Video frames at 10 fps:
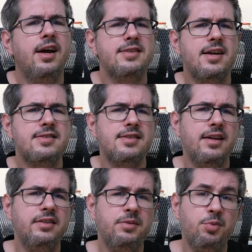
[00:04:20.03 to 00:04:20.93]
As I
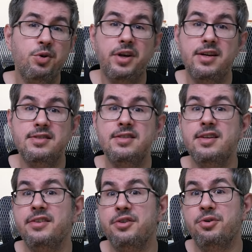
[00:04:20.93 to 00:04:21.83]
said, the bookcases
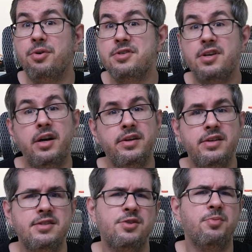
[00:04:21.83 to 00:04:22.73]
and the doors are
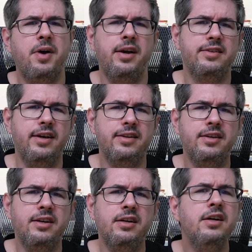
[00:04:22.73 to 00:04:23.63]
easy to buy at
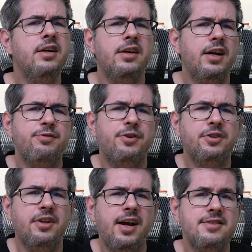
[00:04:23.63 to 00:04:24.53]
IKEA, and for
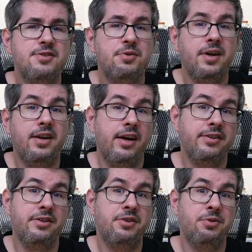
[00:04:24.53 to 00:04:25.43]
the lights you can
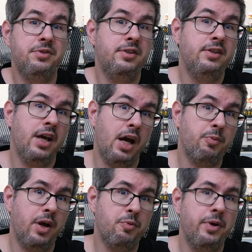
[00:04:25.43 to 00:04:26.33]
either go the
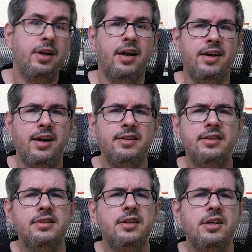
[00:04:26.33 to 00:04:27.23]
DIY way like I
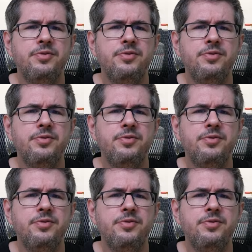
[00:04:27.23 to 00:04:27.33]
did,